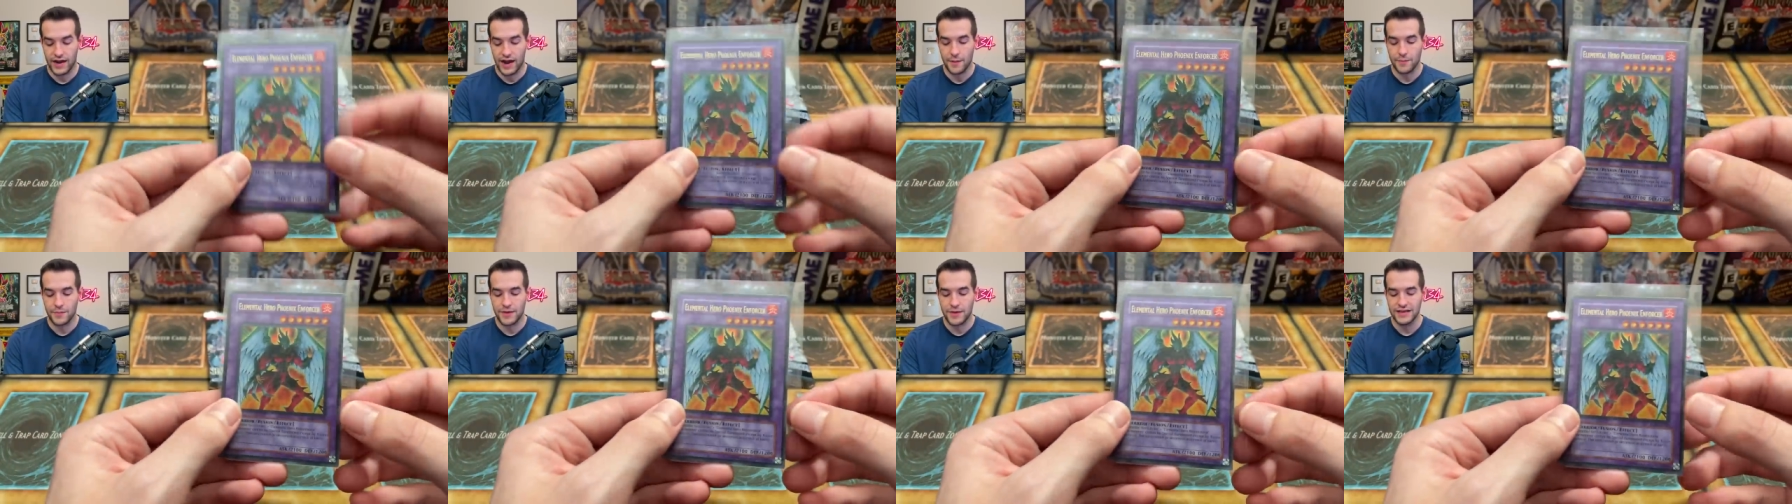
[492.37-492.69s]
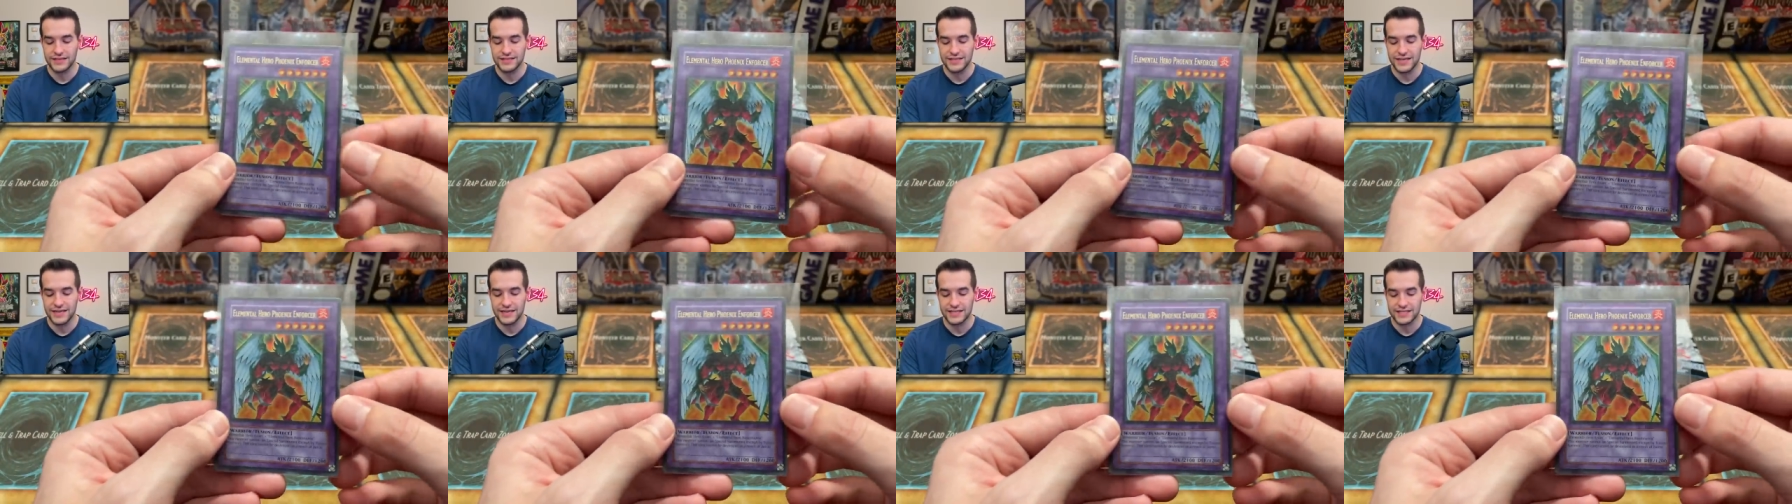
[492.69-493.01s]
I'm
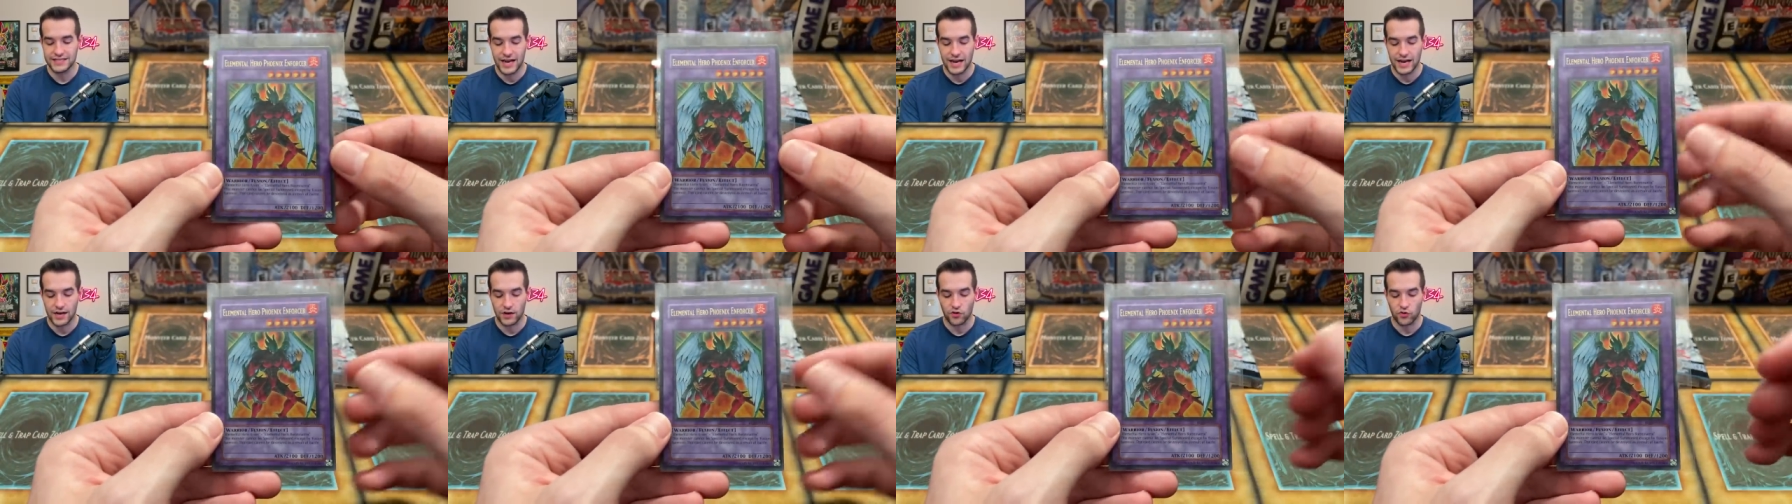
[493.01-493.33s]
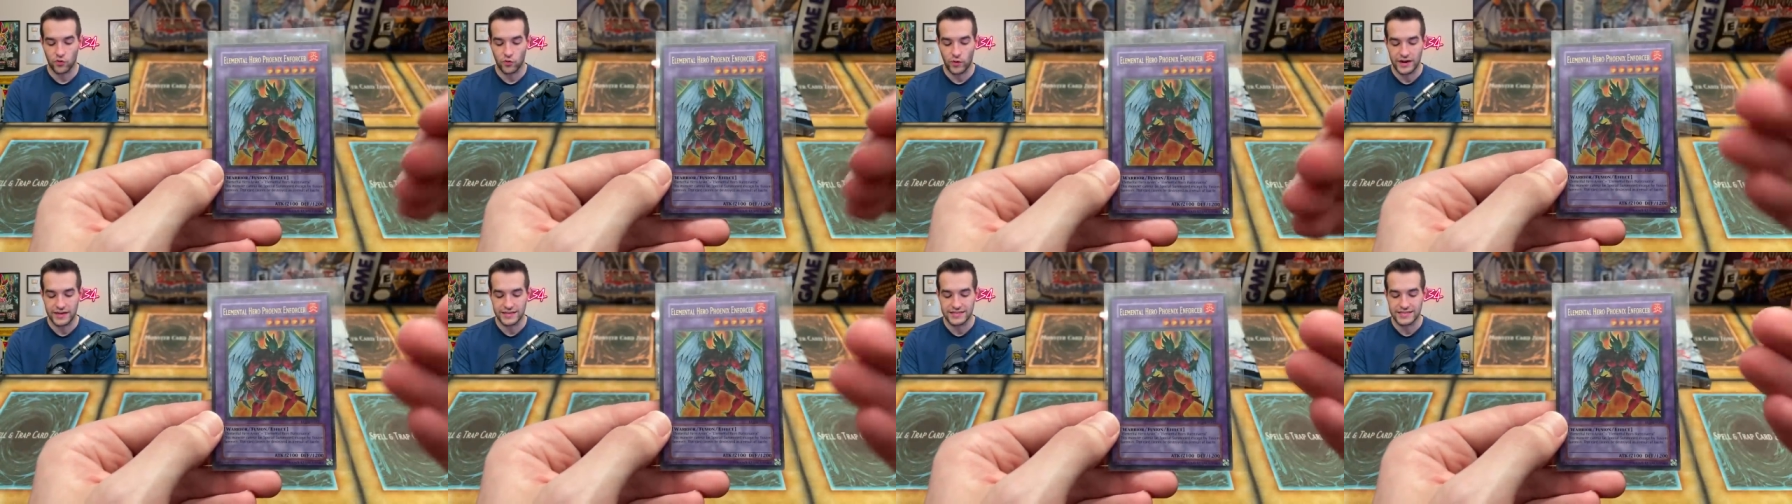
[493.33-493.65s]
guessing it's not
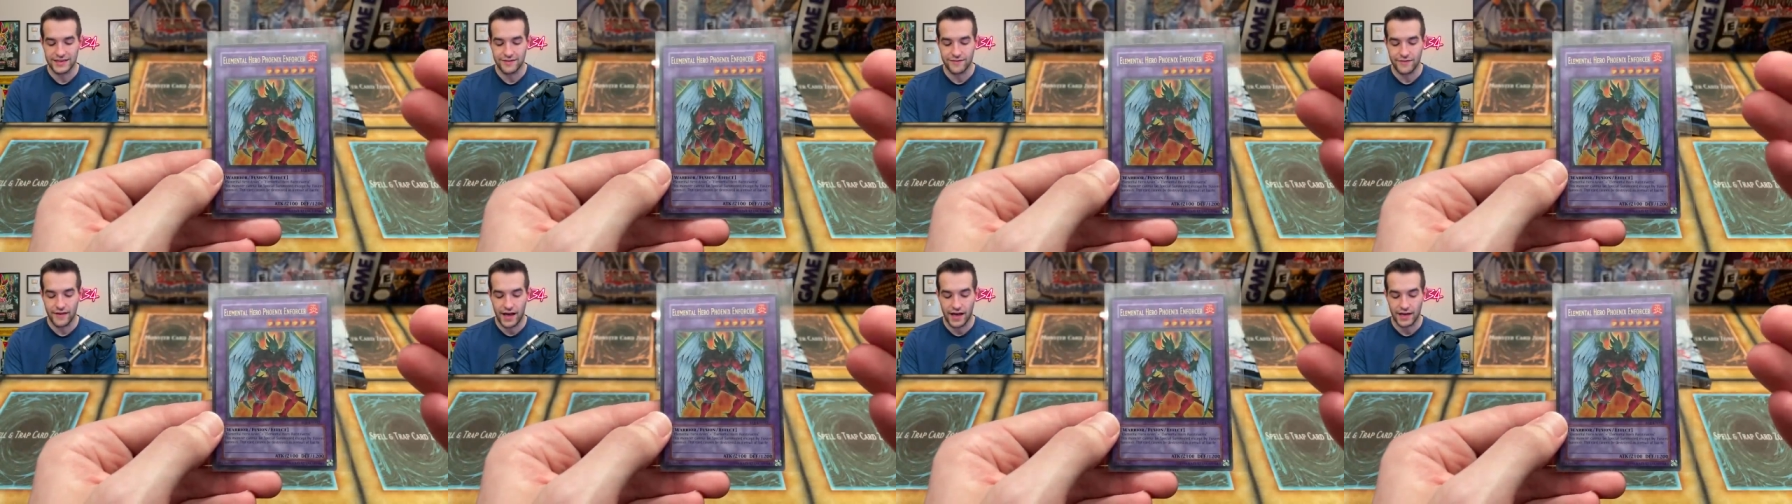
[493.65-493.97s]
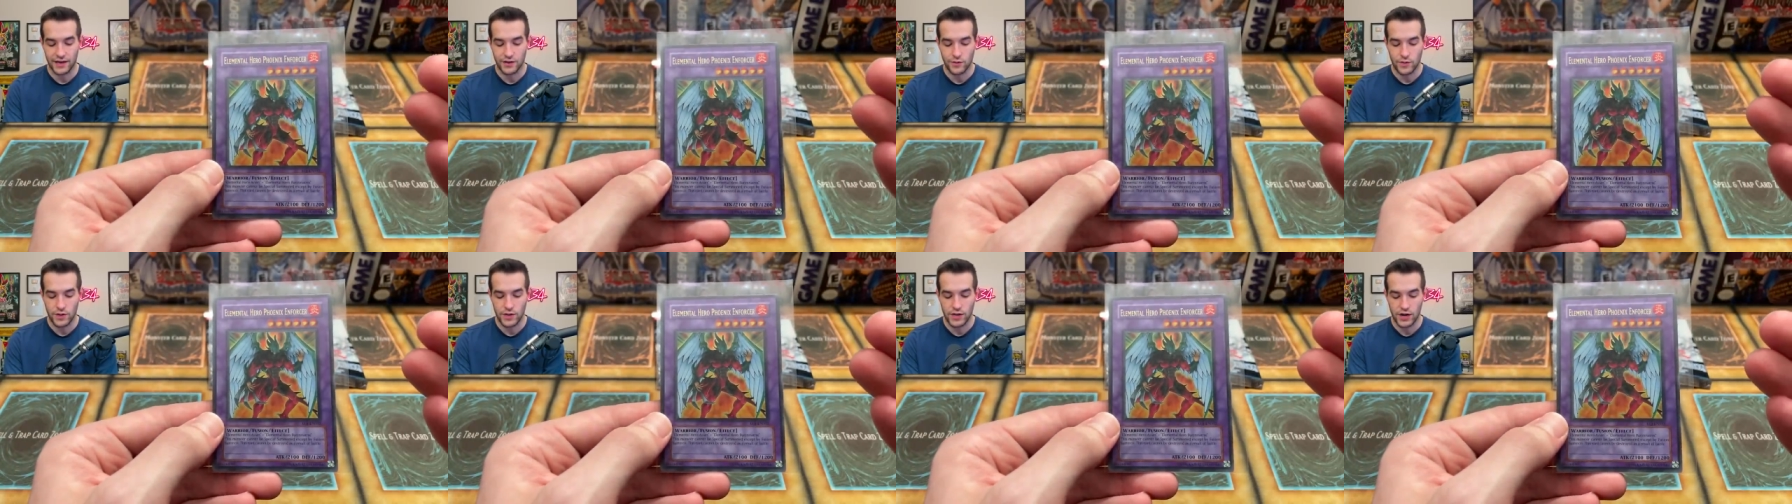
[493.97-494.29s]
crazy
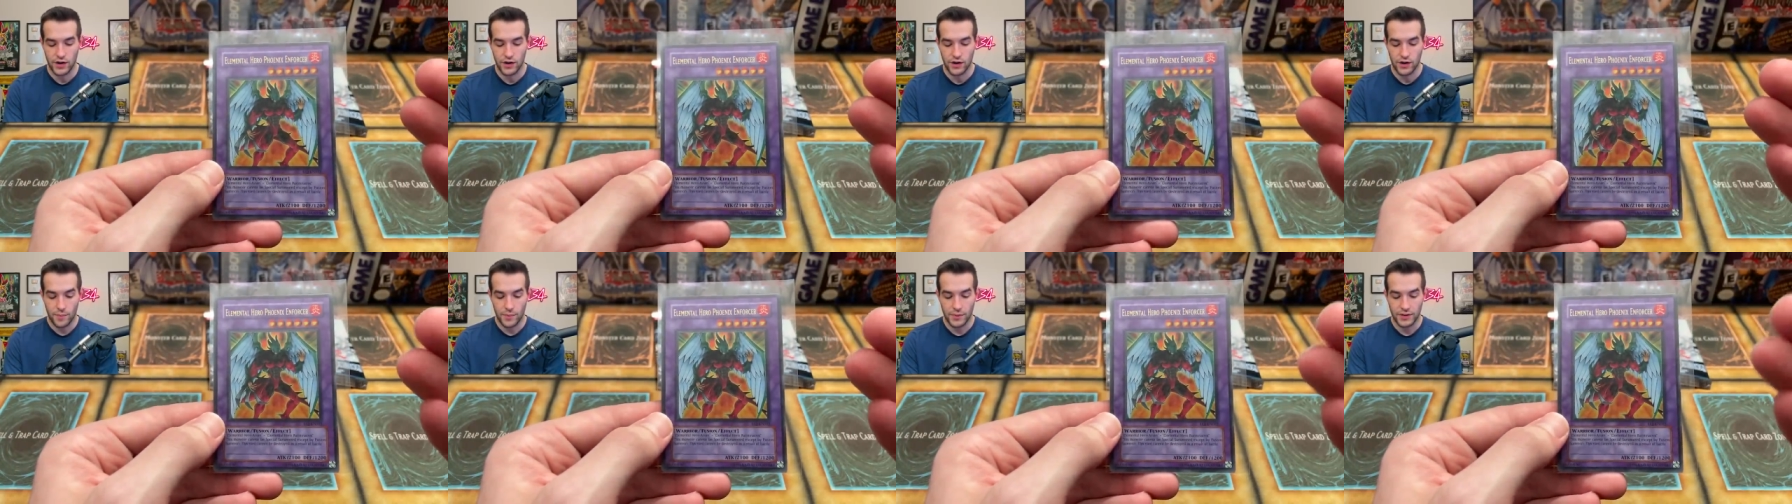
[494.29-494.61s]
value here,